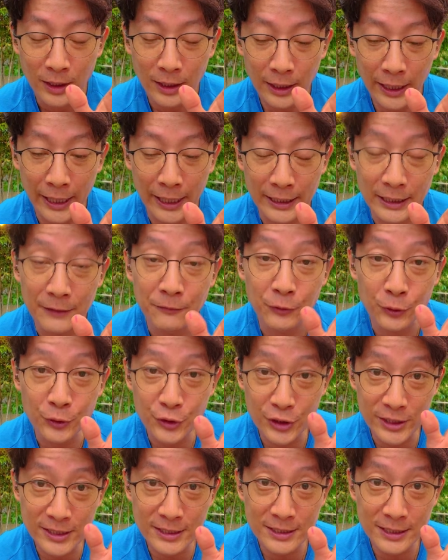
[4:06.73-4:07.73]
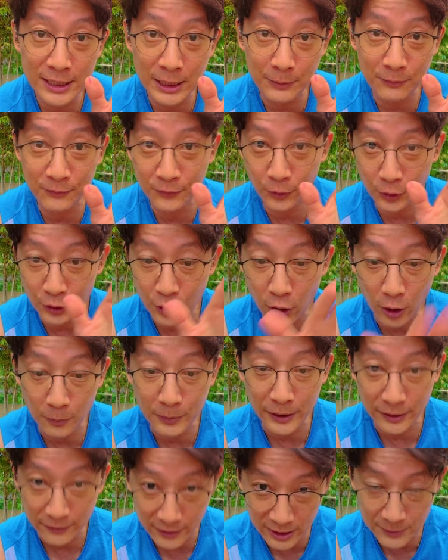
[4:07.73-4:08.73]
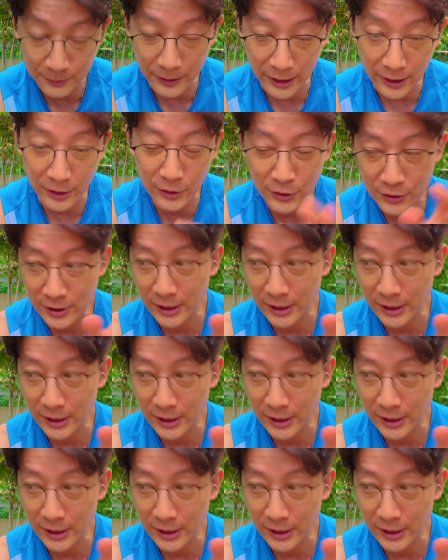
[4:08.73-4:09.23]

and if you just keep photocopying this page,